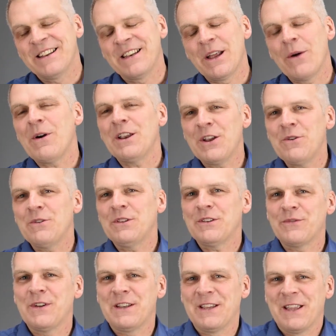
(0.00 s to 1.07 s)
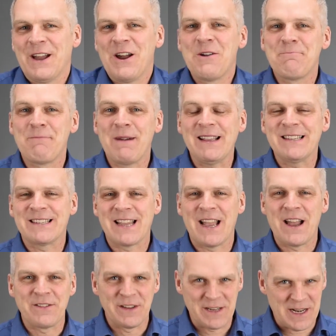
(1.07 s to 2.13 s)
Now, I know this video may
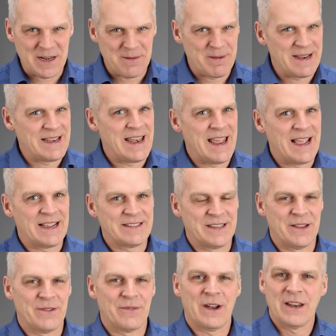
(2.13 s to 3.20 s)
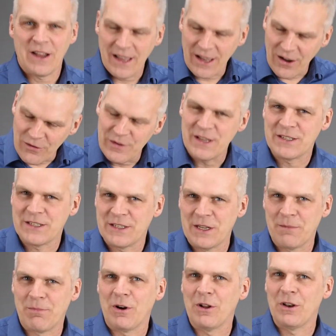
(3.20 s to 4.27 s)
sound a little bit negative, and I obviously
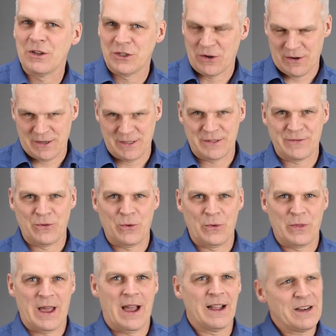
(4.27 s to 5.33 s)
apologize for that.